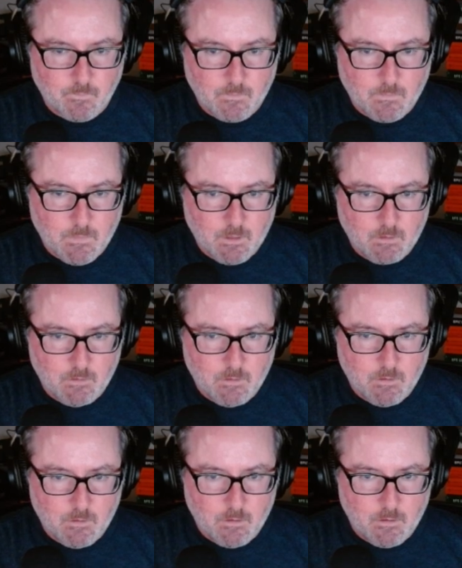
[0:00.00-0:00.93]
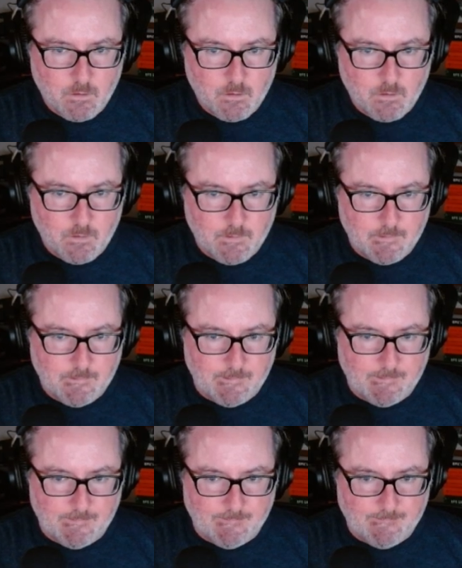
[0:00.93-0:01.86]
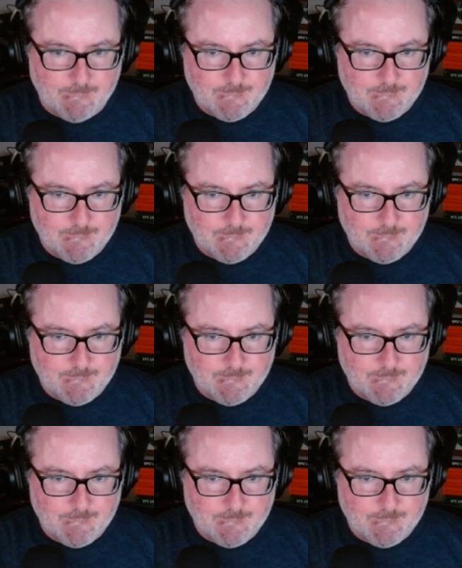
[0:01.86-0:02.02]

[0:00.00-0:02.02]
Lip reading: Nothing is said.